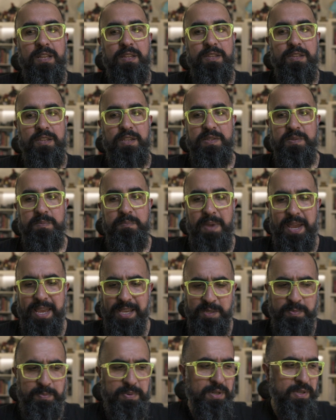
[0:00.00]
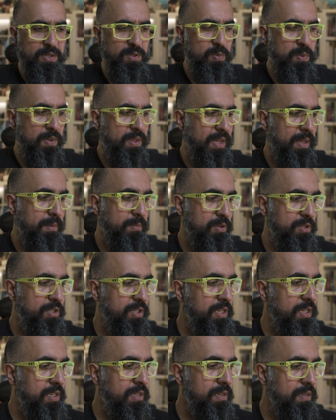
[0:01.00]
just my experience with that
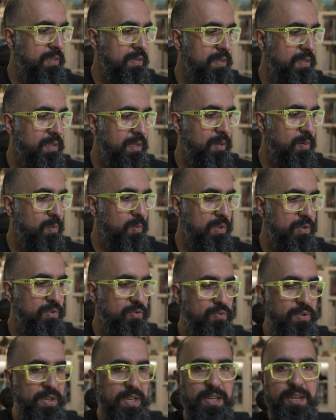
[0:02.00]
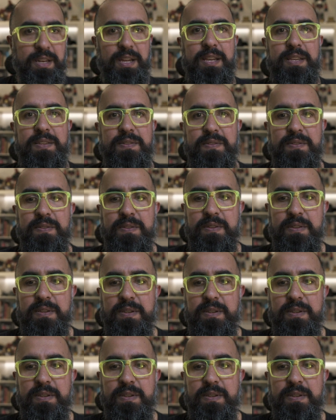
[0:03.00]
machine was really nice.